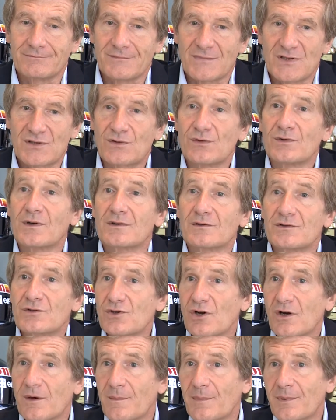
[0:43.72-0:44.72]
student
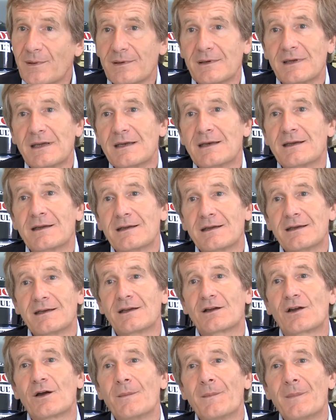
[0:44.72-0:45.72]
job in
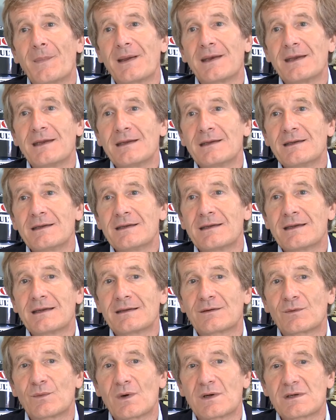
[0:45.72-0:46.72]
a company
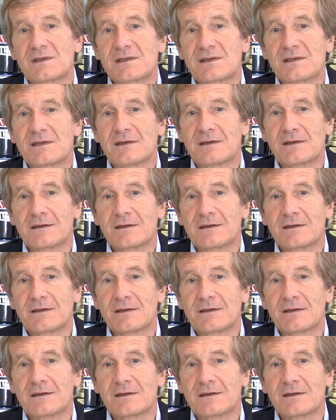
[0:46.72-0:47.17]
that was